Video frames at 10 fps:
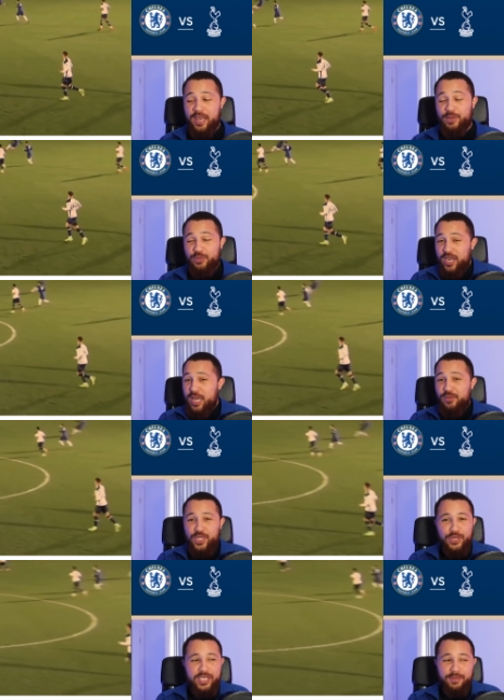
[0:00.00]
we really
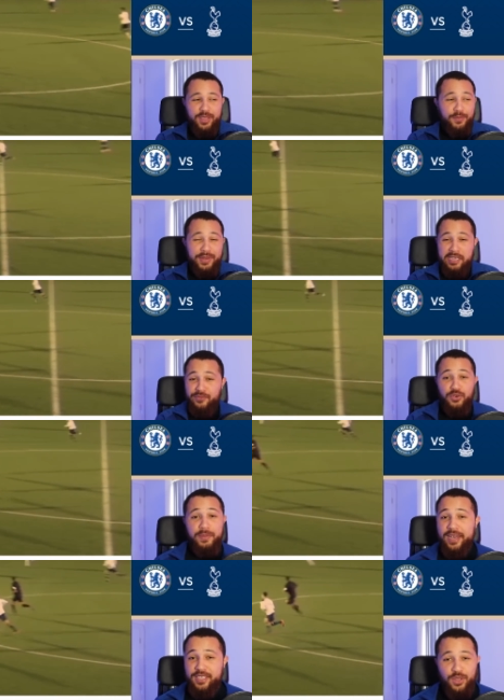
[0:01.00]
produce some of the best
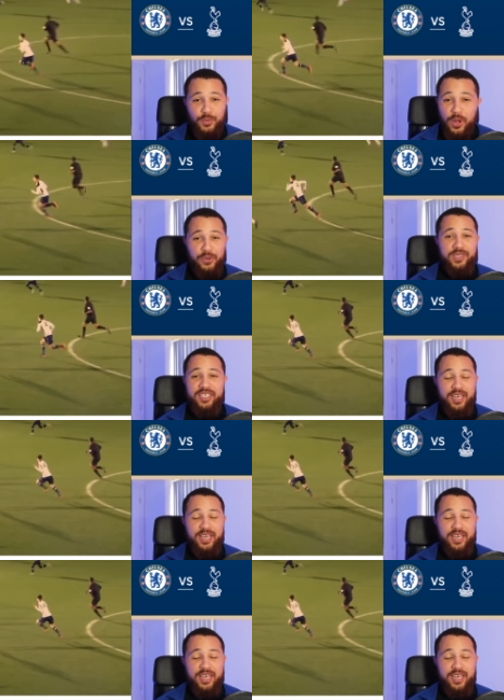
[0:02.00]
fullbacks in the world,